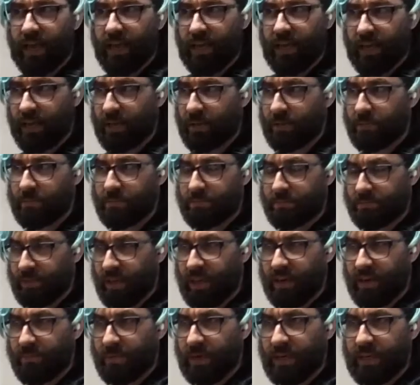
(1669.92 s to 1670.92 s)
I am
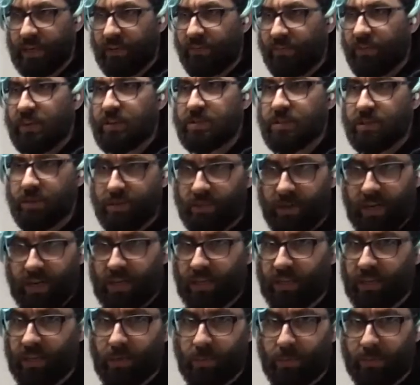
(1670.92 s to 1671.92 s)
kind of by definition
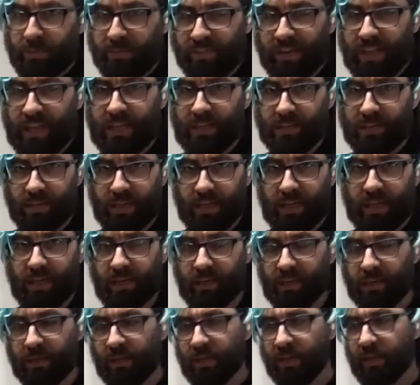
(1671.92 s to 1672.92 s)
creating a little bit of an angle
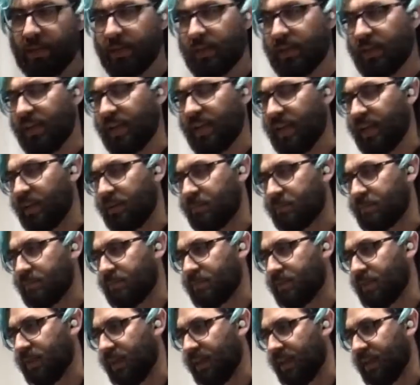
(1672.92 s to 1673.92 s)
there.
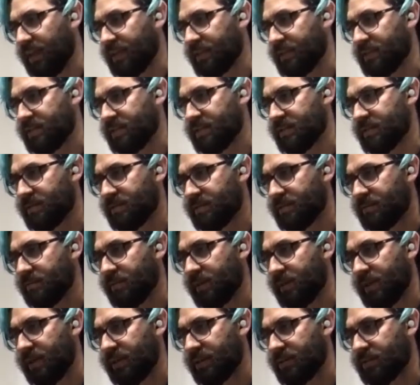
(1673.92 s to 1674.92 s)
And
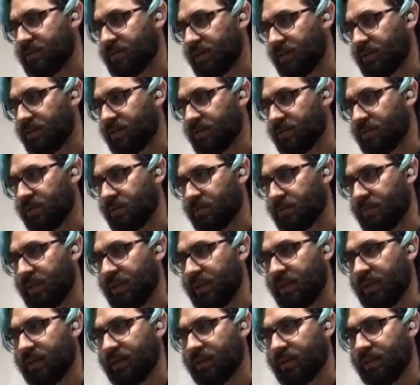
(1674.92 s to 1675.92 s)
my instructor told
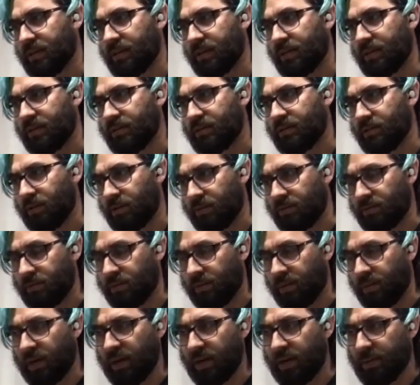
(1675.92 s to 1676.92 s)
me, don't
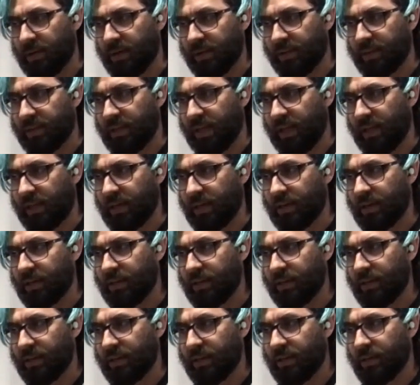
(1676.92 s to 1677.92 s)
worry about that,
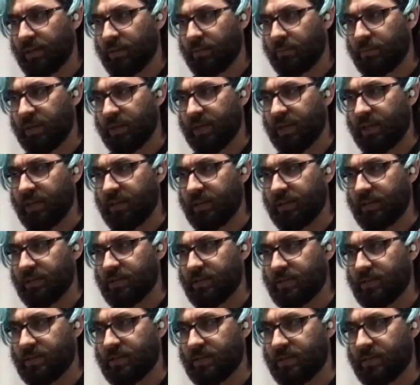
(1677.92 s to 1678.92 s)

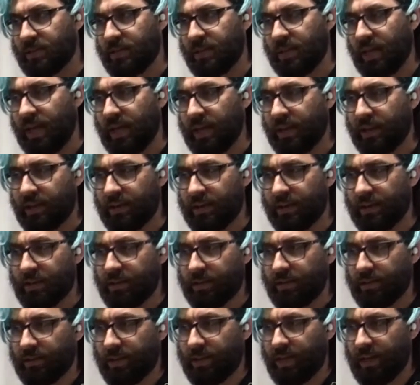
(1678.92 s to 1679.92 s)
because that
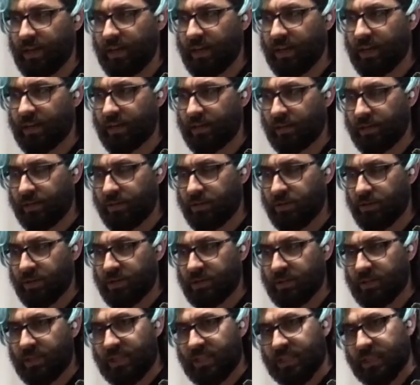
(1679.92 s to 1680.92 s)
line
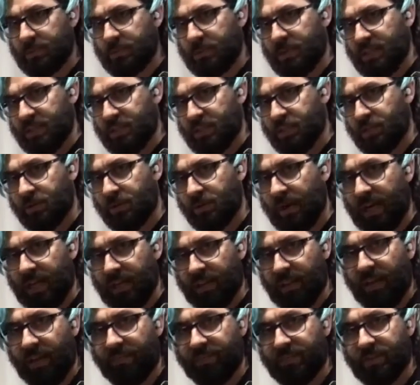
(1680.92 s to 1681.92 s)
just needs to be
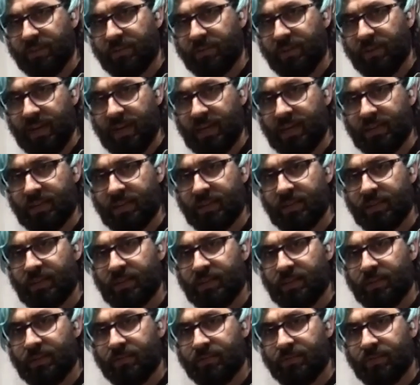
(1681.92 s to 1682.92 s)
straight left to right.
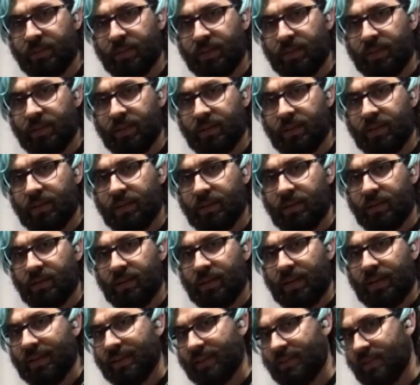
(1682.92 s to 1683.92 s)

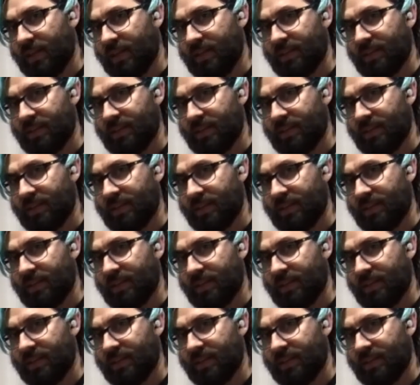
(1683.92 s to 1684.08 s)
It